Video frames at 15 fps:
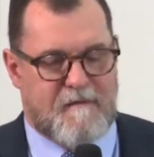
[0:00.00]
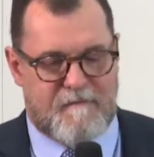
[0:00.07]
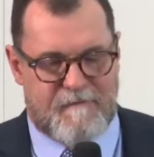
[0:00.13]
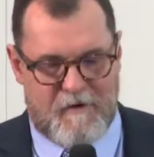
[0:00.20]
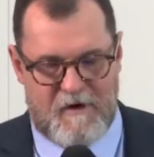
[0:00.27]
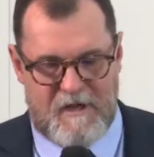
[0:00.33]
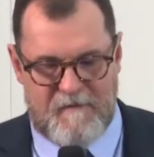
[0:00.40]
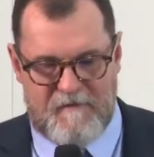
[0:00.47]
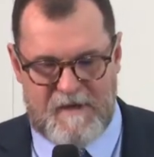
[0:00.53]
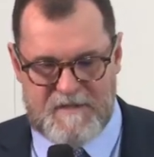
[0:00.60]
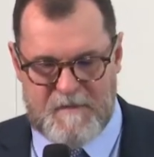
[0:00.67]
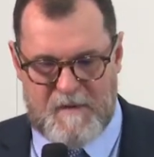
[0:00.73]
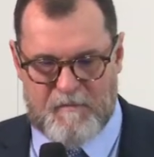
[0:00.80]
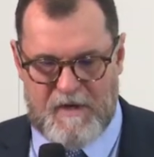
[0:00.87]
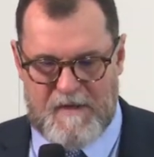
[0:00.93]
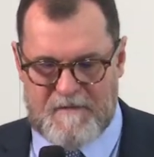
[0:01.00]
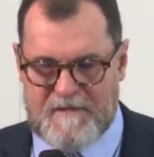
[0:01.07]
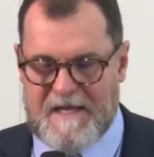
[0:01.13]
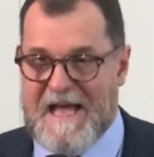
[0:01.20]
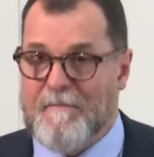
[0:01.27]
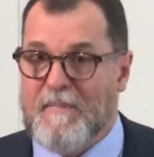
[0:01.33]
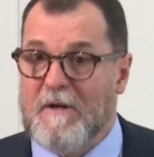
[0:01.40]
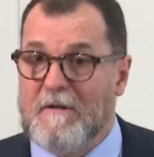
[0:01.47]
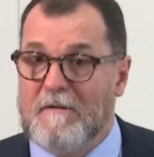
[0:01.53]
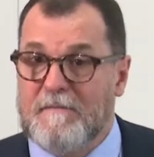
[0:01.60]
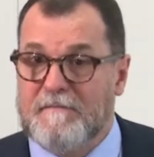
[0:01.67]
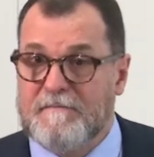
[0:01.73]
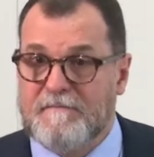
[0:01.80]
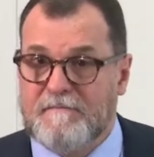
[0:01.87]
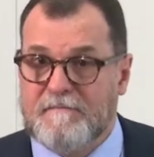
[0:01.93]
Foreign investment brings capital
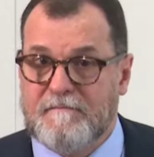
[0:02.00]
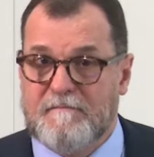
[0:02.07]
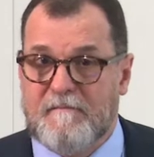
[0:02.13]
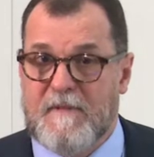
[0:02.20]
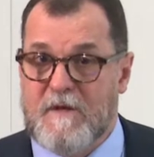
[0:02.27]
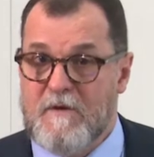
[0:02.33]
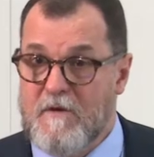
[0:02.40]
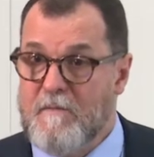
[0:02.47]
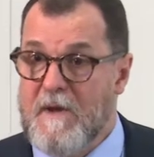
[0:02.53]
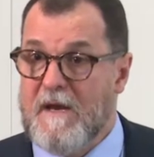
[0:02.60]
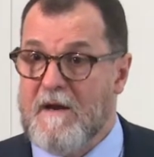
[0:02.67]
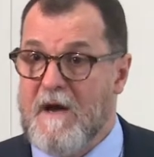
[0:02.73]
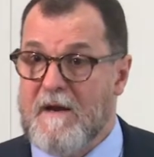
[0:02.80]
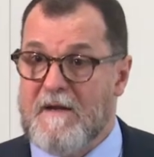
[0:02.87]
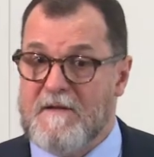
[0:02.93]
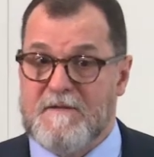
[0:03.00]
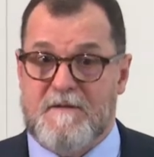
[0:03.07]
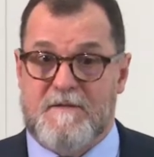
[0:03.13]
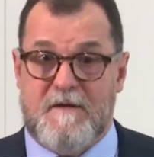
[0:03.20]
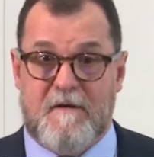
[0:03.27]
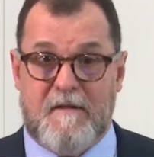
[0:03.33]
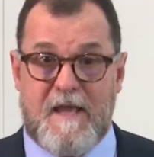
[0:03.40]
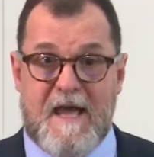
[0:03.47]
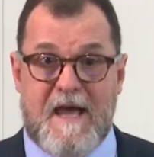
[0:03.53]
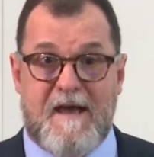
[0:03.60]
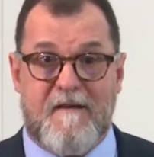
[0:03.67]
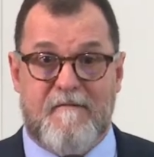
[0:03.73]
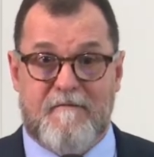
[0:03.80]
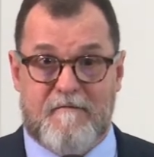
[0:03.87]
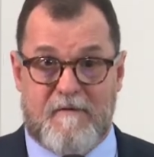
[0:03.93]
that you may not necessarily
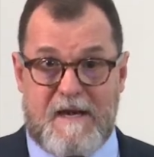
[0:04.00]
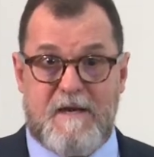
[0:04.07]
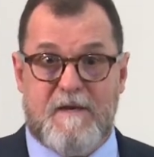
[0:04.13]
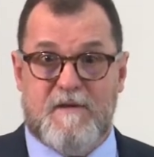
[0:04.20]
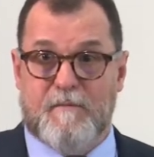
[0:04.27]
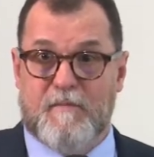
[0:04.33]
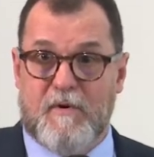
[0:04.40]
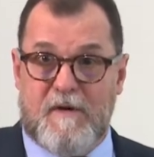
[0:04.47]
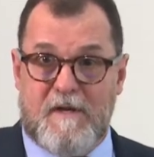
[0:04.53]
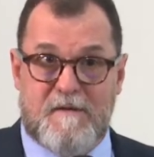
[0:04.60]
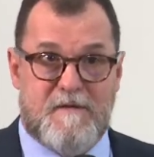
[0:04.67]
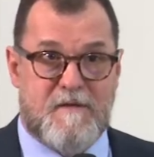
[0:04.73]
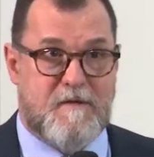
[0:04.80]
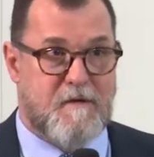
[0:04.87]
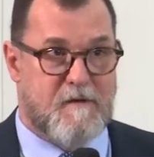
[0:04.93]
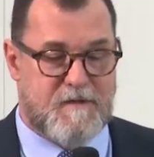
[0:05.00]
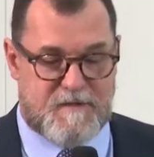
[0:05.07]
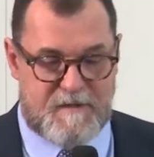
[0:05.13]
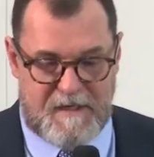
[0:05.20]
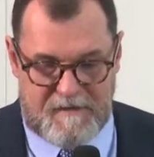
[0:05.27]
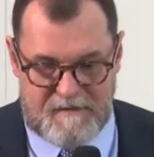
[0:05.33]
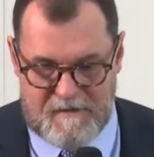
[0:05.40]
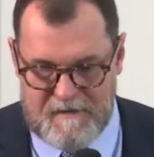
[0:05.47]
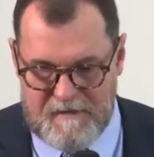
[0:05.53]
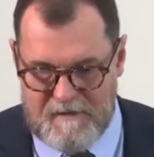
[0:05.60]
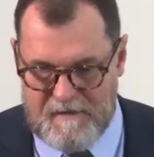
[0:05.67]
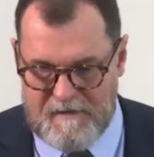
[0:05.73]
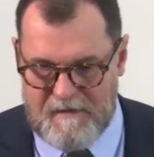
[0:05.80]
have ready to put into your sector.